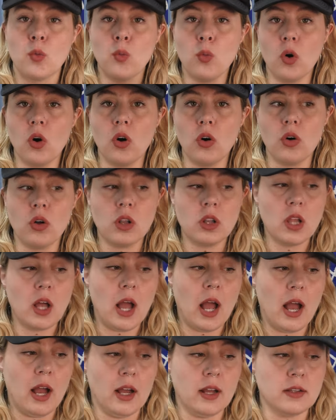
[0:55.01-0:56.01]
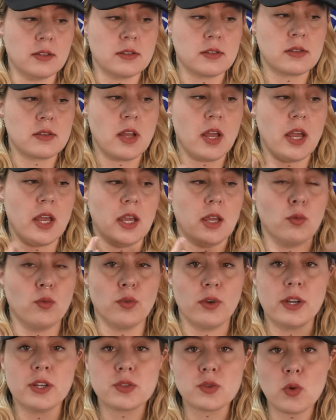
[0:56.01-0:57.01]
wool as a
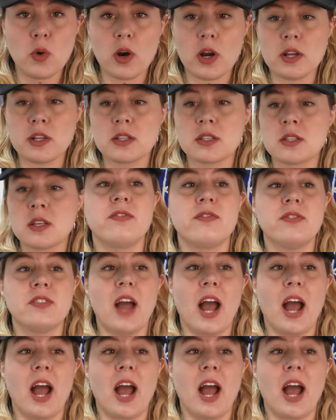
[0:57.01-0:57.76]
resource.